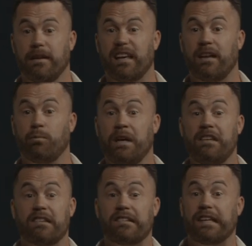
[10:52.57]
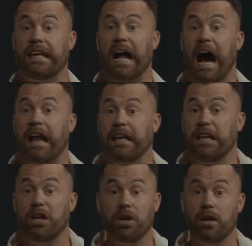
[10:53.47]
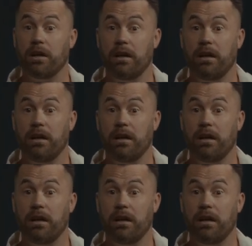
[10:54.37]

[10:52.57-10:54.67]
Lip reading: Can we just get out of here?